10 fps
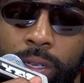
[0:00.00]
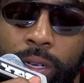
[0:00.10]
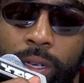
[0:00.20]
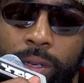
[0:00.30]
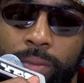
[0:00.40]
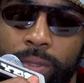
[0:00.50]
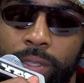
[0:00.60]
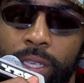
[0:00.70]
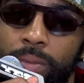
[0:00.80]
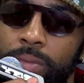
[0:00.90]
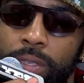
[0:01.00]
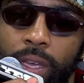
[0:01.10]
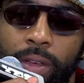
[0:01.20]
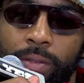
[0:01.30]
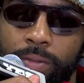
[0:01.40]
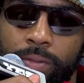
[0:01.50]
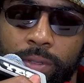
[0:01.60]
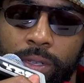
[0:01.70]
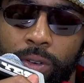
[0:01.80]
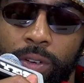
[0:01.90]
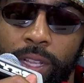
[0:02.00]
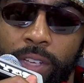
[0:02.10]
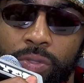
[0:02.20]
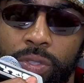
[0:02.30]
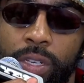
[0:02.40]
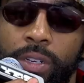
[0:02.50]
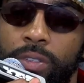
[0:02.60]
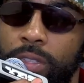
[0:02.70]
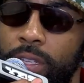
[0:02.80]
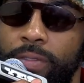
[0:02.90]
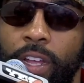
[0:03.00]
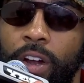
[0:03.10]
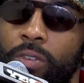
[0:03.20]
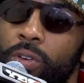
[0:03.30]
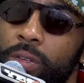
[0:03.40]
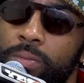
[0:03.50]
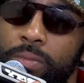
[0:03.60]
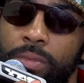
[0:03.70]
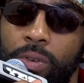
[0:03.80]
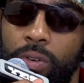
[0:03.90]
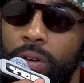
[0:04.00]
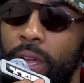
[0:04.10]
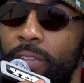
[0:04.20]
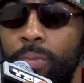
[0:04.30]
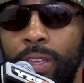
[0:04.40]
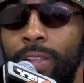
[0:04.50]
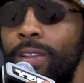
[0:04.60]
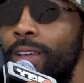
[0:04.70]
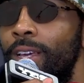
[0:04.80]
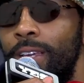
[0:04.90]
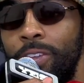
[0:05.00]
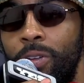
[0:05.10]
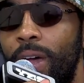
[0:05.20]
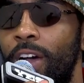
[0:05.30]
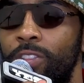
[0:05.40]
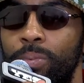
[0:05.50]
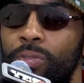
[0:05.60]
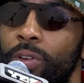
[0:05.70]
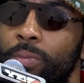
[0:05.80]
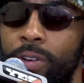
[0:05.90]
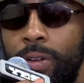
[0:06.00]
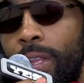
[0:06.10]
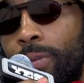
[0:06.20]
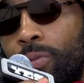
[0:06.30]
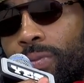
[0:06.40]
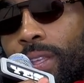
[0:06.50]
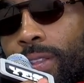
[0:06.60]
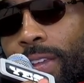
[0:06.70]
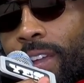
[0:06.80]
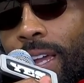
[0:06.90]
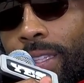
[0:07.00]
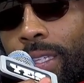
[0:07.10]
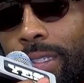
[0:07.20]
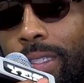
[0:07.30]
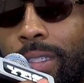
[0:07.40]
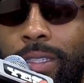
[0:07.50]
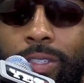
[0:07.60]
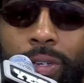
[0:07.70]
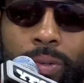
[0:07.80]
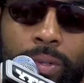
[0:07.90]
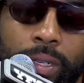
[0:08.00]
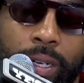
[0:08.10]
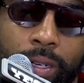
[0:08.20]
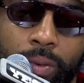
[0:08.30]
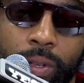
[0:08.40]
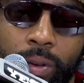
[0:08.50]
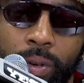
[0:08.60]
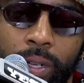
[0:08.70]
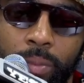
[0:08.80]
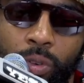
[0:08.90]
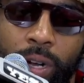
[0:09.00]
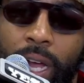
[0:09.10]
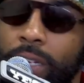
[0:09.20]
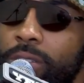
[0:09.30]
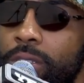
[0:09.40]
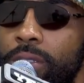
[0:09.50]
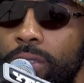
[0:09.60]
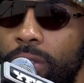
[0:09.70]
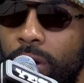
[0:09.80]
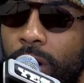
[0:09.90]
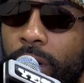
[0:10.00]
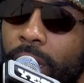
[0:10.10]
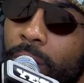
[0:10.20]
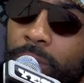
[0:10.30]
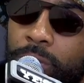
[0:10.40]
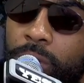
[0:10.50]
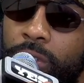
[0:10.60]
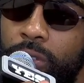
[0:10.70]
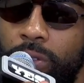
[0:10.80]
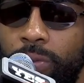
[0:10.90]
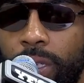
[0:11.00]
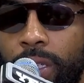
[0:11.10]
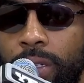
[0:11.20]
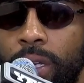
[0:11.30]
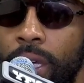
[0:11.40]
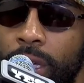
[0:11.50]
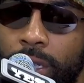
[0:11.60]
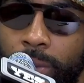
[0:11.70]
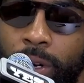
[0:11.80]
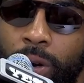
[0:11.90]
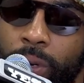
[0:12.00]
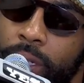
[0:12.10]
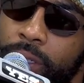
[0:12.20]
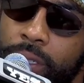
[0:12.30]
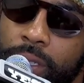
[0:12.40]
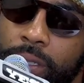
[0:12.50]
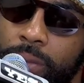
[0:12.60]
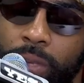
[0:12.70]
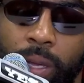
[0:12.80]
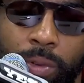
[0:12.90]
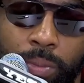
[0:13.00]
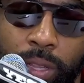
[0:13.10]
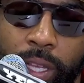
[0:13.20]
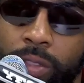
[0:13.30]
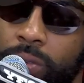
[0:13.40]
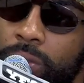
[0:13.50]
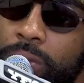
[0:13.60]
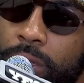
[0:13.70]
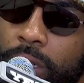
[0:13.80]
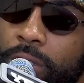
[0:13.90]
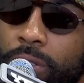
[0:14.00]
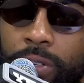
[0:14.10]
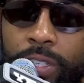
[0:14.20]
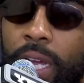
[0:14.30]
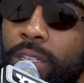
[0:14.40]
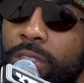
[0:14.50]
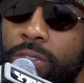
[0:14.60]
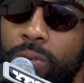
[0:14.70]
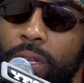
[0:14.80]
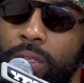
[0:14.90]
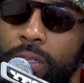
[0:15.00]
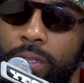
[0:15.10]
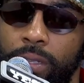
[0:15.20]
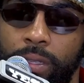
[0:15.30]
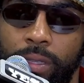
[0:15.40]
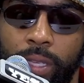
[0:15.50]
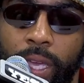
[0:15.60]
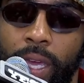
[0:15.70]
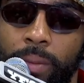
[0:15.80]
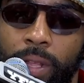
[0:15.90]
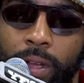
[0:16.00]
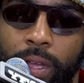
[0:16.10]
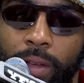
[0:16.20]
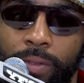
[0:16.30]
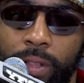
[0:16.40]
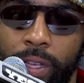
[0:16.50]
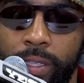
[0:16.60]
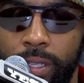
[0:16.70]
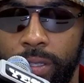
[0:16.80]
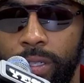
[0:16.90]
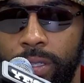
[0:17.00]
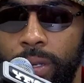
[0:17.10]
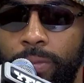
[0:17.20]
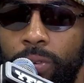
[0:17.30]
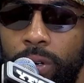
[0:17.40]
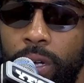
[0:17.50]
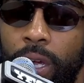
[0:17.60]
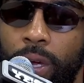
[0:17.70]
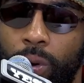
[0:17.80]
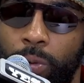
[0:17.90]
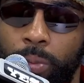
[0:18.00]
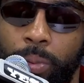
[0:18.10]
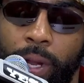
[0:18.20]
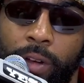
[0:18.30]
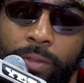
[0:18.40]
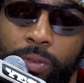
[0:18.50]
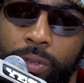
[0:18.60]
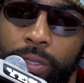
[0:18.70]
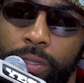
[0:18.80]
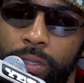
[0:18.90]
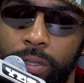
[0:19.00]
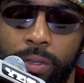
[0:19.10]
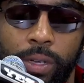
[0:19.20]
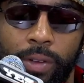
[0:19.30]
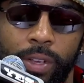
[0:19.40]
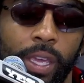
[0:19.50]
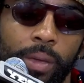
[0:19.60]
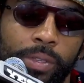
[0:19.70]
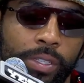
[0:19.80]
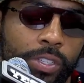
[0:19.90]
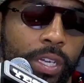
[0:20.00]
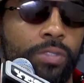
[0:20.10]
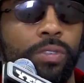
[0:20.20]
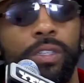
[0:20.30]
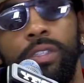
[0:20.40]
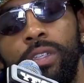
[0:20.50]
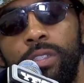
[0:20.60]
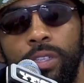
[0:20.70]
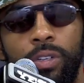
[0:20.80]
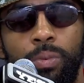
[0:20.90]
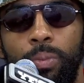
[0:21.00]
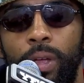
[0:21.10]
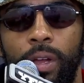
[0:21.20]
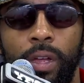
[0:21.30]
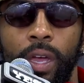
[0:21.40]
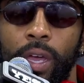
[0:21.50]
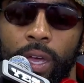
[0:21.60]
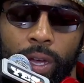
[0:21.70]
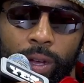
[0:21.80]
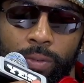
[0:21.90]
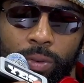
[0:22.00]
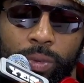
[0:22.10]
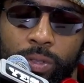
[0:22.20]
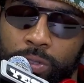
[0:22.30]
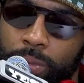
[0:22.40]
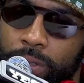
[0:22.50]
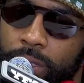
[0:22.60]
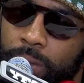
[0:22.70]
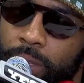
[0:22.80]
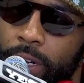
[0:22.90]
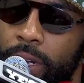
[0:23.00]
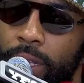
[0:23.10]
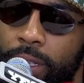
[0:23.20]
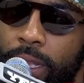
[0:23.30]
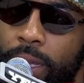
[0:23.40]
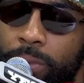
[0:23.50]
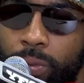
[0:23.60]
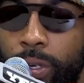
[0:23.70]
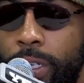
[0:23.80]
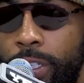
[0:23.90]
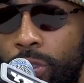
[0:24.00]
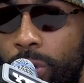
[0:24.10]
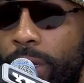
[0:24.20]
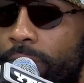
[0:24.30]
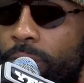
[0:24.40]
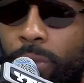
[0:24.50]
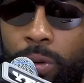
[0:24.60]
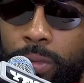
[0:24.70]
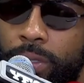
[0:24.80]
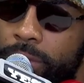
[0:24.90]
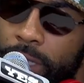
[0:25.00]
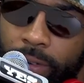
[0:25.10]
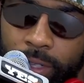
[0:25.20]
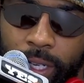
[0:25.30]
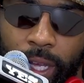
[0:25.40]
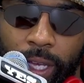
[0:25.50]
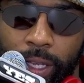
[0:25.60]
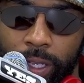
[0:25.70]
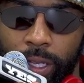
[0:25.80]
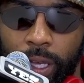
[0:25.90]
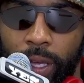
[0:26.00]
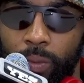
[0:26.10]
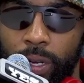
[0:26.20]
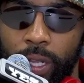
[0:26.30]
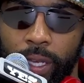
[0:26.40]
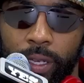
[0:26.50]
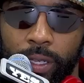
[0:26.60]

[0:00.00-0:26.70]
um, teams have, over the last few years, lived at our rim or have been, you know, out on the perimeter and th they've gotten things easy. So uh, we don't want any more knocks on our game as much. So if we can limit our weaknesses and be able to play through uh, certain challenges throughout the, the game, then I, I feel like it sets us up for what we're preparing for. So every game is a chance for us to continue to prepare for when those months come later down the line. But we're going to enjoy every moment and every day. And when Nick,